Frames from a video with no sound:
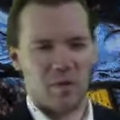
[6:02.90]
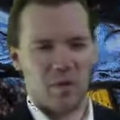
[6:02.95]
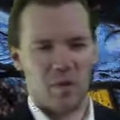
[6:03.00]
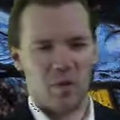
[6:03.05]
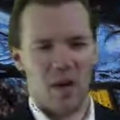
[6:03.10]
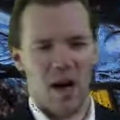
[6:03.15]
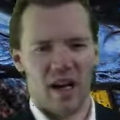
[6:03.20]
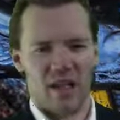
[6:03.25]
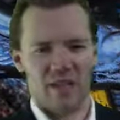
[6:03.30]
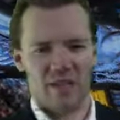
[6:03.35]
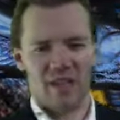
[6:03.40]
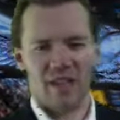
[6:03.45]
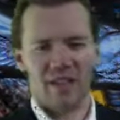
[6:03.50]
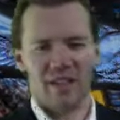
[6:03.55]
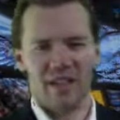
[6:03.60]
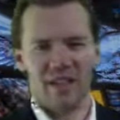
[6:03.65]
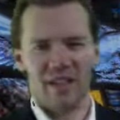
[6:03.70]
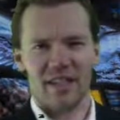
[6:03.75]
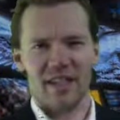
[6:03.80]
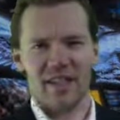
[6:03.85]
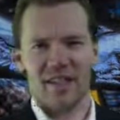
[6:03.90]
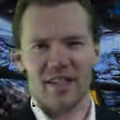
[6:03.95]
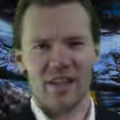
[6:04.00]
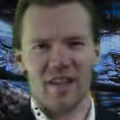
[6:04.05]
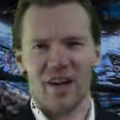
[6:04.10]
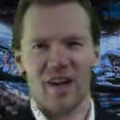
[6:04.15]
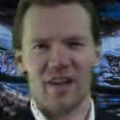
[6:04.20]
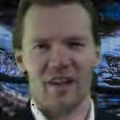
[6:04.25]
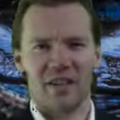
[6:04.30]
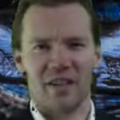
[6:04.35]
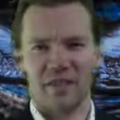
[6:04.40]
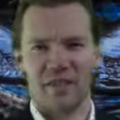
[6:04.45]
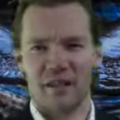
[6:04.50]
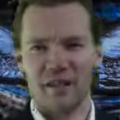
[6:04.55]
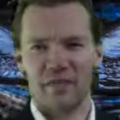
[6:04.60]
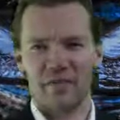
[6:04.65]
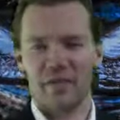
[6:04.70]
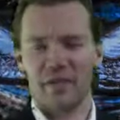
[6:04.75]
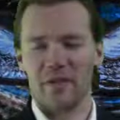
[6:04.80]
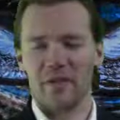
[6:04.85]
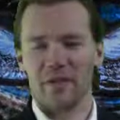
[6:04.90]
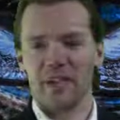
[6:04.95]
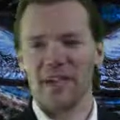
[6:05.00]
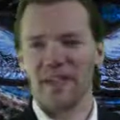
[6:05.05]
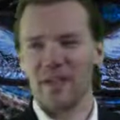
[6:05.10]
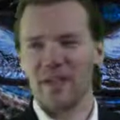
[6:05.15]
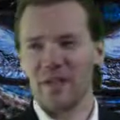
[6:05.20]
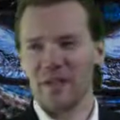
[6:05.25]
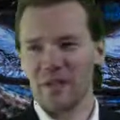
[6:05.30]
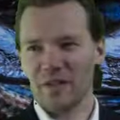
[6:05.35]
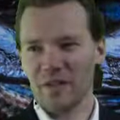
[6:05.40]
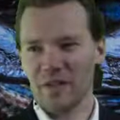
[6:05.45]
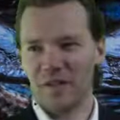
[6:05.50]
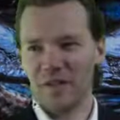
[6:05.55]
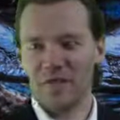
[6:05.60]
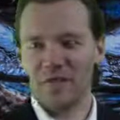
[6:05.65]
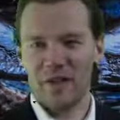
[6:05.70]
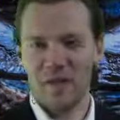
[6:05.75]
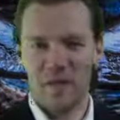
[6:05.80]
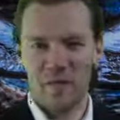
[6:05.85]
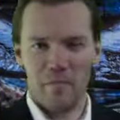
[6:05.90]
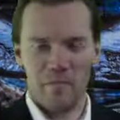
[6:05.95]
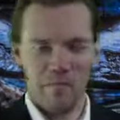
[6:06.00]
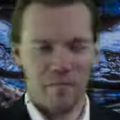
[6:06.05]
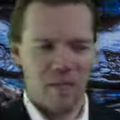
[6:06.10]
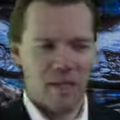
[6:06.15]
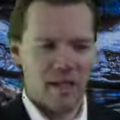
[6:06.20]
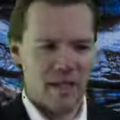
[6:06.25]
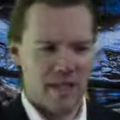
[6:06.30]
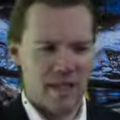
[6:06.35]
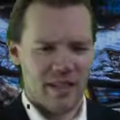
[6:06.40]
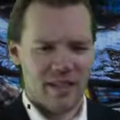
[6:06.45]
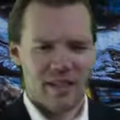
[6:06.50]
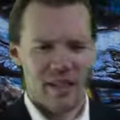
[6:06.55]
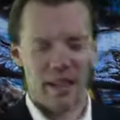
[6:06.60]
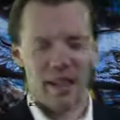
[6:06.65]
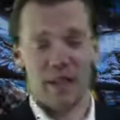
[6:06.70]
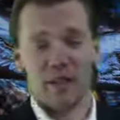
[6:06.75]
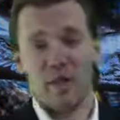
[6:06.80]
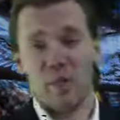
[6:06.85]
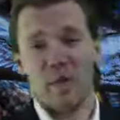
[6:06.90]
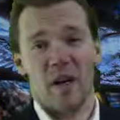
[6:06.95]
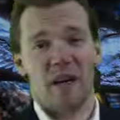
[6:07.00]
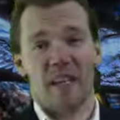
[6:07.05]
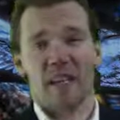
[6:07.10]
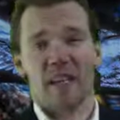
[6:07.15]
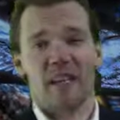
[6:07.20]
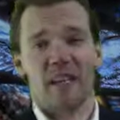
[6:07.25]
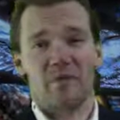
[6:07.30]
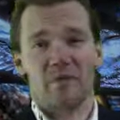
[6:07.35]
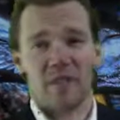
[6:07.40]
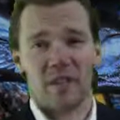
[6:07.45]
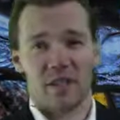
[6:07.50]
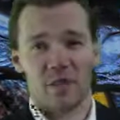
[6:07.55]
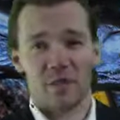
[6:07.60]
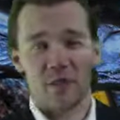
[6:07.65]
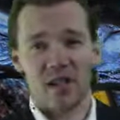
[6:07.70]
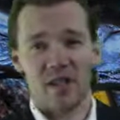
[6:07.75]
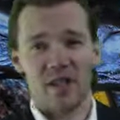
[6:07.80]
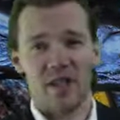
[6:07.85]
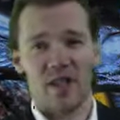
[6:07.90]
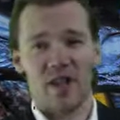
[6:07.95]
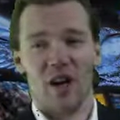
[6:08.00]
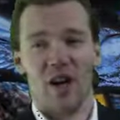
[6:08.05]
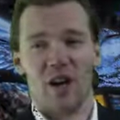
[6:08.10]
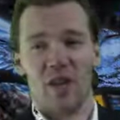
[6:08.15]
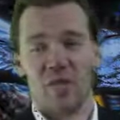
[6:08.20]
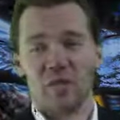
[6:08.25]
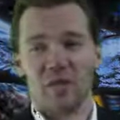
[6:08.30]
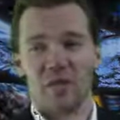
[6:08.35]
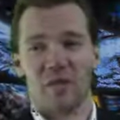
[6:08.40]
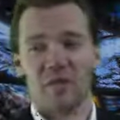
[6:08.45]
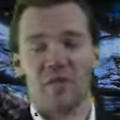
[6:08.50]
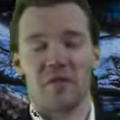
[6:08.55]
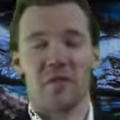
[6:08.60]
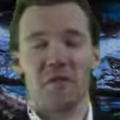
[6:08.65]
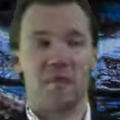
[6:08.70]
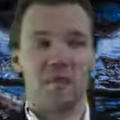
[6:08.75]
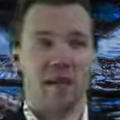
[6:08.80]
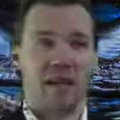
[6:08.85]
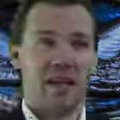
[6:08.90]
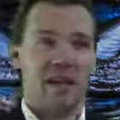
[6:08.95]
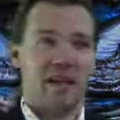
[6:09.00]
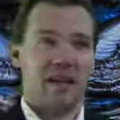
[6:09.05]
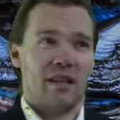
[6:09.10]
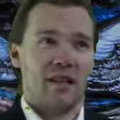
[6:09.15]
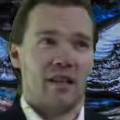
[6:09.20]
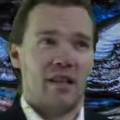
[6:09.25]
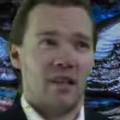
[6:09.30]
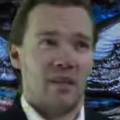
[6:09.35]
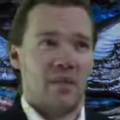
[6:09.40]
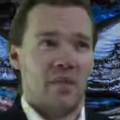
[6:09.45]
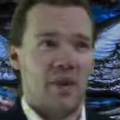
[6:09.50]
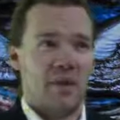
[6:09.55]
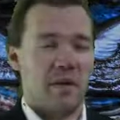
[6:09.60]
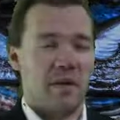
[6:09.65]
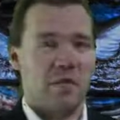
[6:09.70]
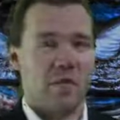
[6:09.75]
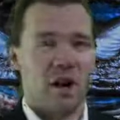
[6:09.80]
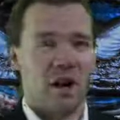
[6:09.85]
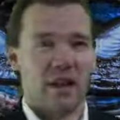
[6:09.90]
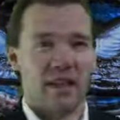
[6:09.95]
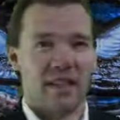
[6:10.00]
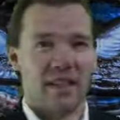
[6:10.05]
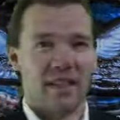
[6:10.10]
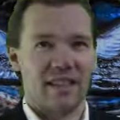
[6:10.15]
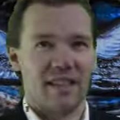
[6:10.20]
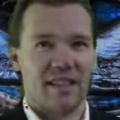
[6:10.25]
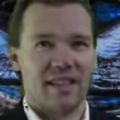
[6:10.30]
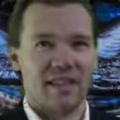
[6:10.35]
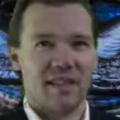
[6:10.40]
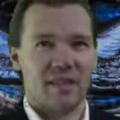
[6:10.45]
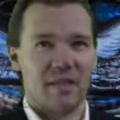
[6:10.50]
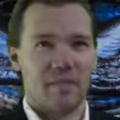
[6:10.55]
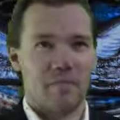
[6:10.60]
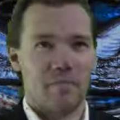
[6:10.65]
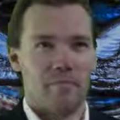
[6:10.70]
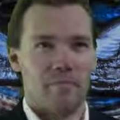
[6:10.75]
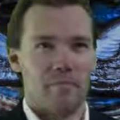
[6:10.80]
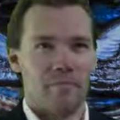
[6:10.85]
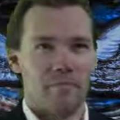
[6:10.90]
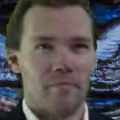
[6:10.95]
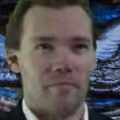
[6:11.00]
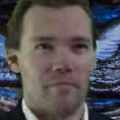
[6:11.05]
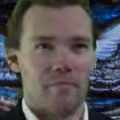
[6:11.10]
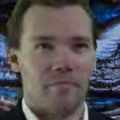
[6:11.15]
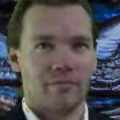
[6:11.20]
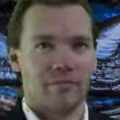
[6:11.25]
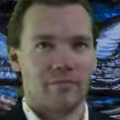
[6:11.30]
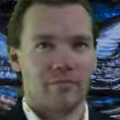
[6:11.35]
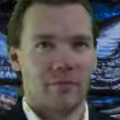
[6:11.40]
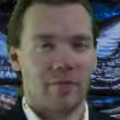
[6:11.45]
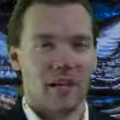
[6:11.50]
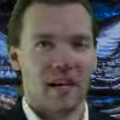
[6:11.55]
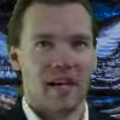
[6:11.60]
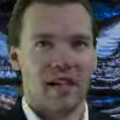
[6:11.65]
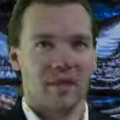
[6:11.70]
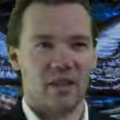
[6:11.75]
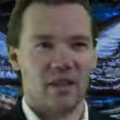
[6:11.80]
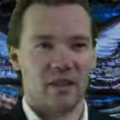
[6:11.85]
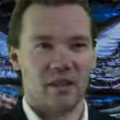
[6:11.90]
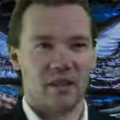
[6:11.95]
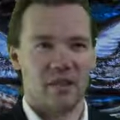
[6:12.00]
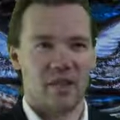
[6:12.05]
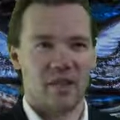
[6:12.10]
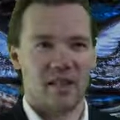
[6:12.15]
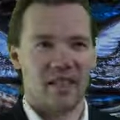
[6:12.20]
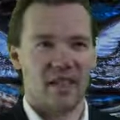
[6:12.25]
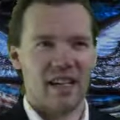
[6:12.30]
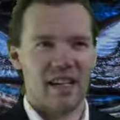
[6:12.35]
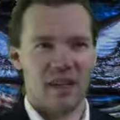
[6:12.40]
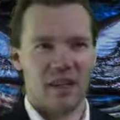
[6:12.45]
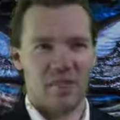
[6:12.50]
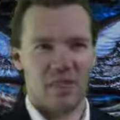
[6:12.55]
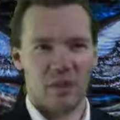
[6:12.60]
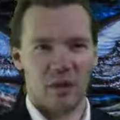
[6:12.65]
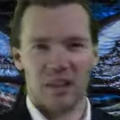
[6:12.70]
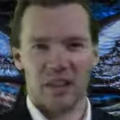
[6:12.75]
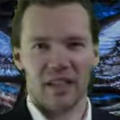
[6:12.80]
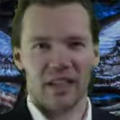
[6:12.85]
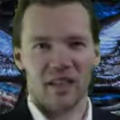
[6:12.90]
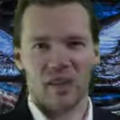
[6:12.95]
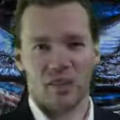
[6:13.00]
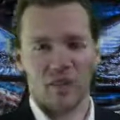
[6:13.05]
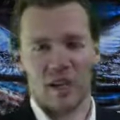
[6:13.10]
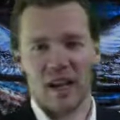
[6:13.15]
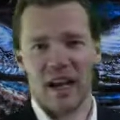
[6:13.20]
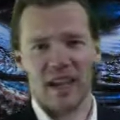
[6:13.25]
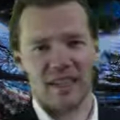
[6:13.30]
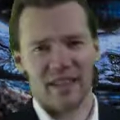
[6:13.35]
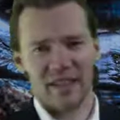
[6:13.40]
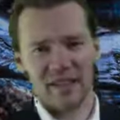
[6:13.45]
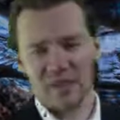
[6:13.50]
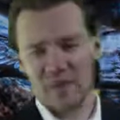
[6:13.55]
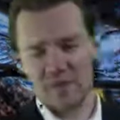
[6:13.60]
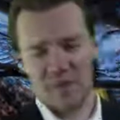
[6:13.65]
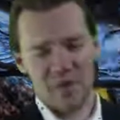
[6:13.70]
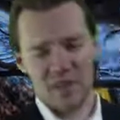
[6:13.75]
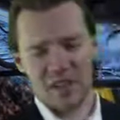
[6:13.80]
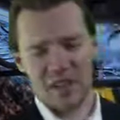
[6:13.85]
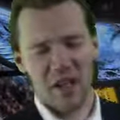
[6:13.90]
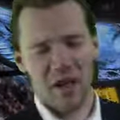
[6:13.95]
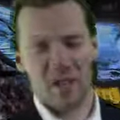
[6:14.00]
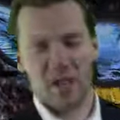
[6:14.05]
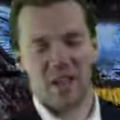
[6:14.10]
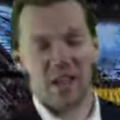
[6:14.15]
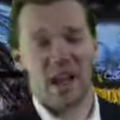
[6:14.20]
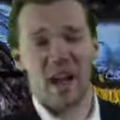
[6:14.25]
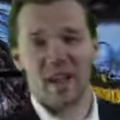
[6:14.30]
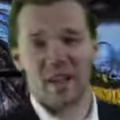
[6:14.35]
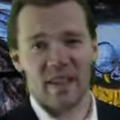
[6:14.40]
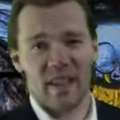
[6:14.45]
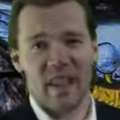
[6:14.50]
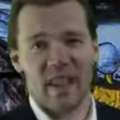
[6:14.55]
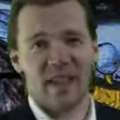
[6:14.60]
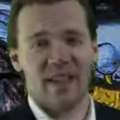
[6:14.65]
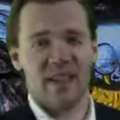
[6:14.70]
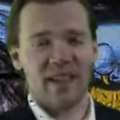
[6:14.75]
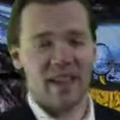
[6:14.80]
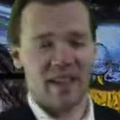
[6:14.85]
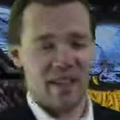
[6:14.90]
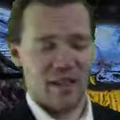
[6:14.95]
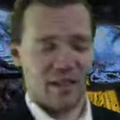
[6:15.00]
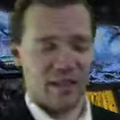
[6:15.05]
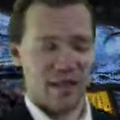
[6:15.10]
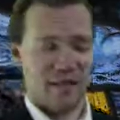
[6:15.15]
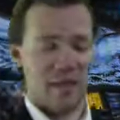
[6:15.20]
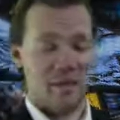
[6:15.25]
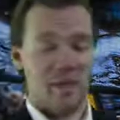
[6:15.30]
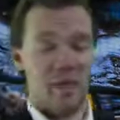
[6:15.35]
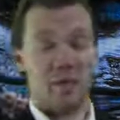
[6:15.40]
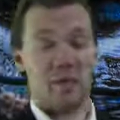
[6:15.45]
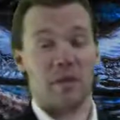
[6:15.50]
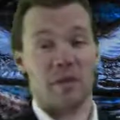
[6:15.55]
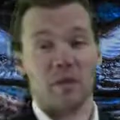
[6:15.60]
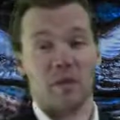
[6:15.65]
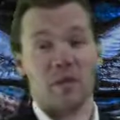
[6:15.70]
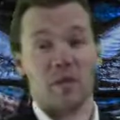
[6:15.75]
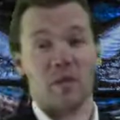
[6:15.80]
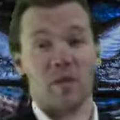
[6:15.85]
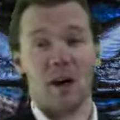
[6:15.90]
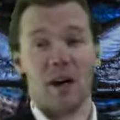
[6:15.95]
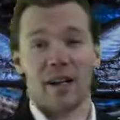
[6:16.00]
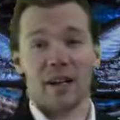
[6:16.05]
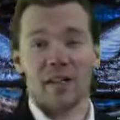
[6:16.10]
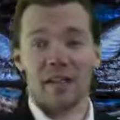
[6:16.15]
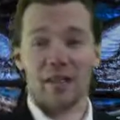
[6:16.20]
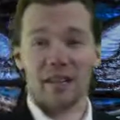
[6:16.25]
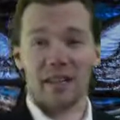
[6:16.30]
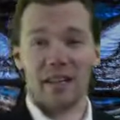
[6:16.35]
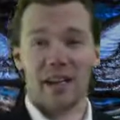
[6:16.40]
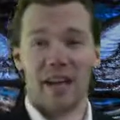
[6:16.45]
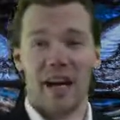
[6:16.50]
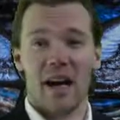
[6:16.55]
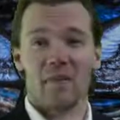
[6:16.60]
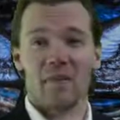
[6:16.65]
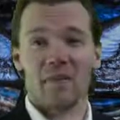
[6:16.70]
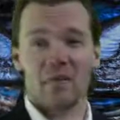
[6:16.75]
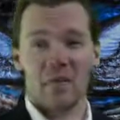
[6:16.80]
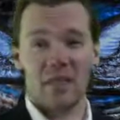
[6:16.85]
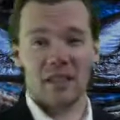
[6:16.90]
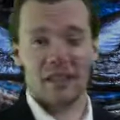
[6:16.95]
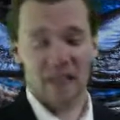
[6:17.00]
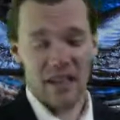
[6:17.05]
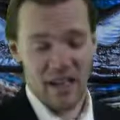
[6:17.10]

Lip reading: to walk around and dick around and film videos of them taking their bikes off of sweet jumps, or maybe walking into some Night of the Living Dead political rally, or just something like that the people usually walk around with a camera with.